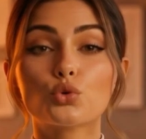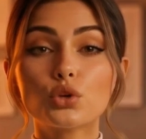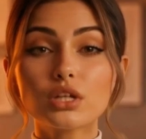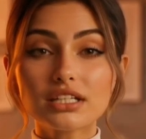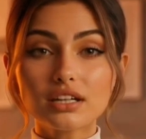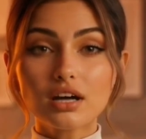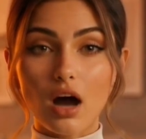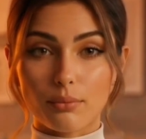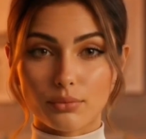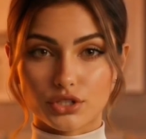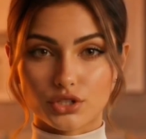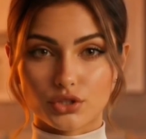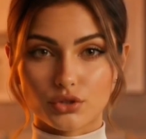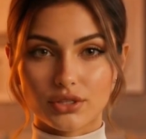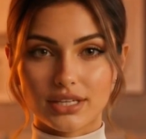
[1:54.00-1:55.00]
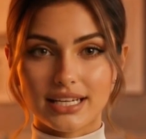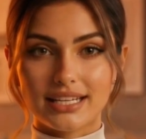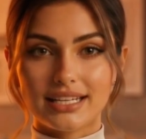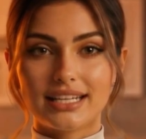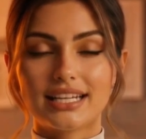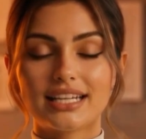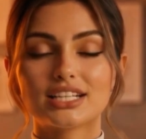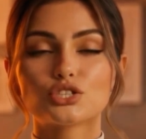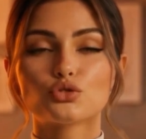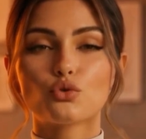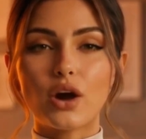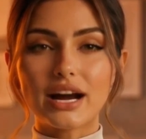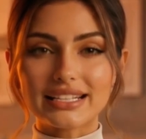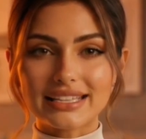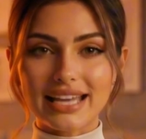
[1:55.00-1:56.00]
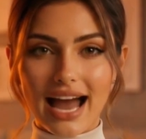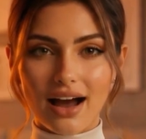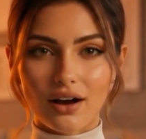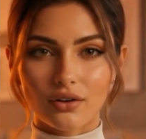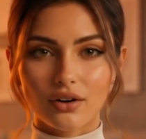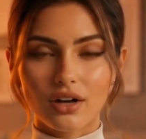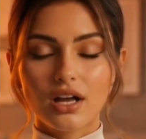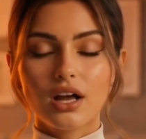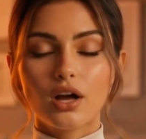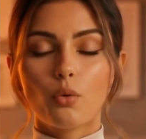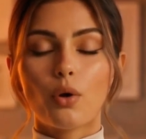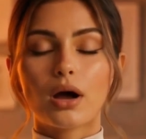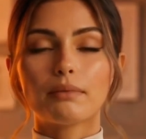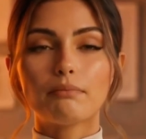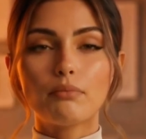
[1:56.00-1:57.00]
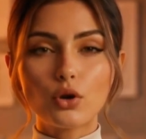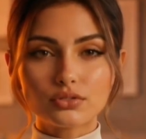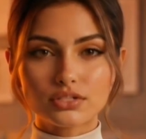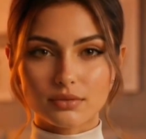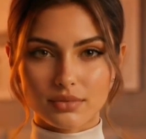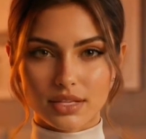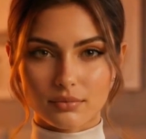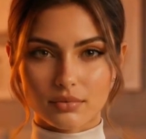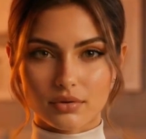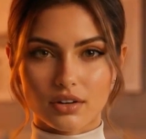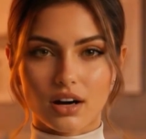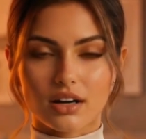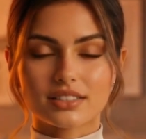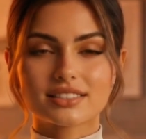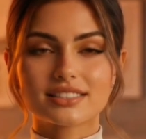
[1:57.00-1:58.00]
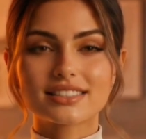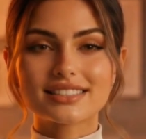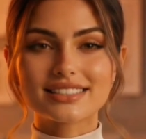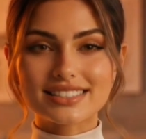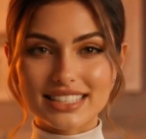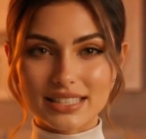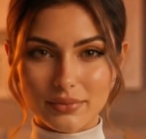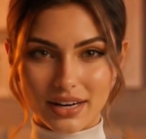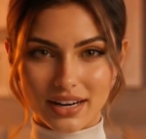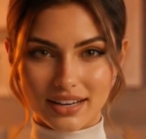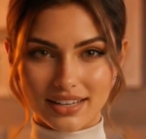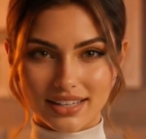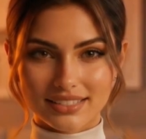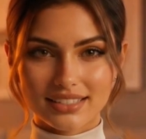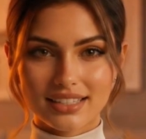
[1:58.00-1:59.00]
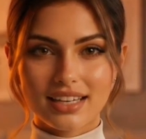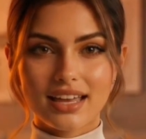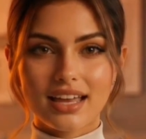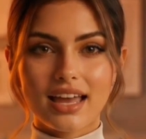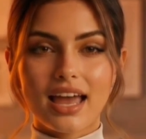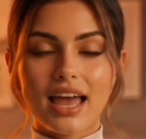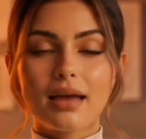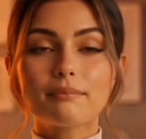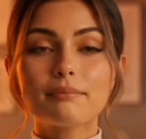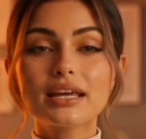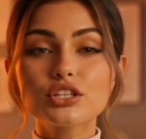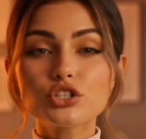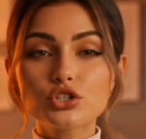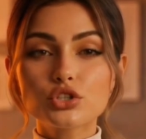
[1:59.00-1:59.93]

real opportunity is right now, while most people are still sleeping on it. And make